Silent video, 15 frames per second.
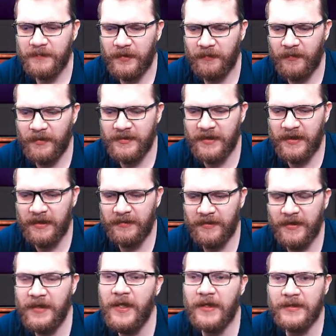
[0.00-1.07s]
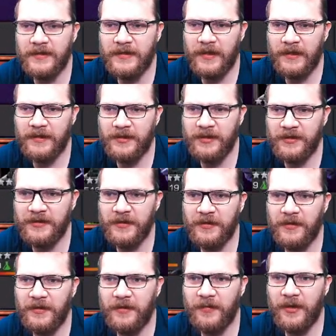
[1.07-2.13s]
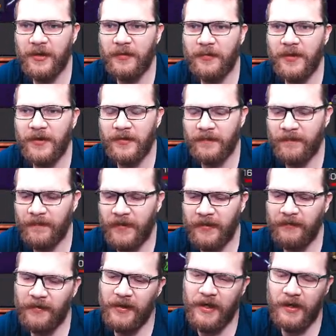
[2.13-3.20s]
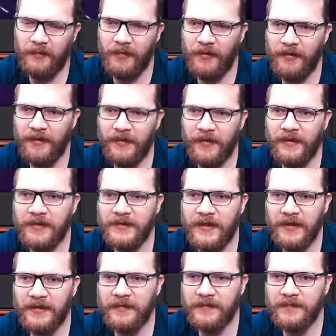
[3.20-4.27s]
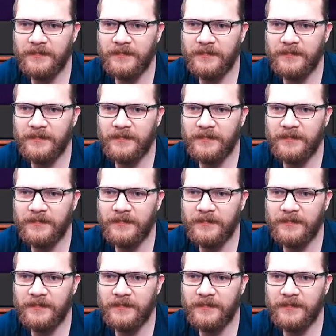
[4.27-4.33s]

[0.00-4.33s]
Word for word: Rewards are out. Yes, I just recorded my opening. I will upload it in a sec.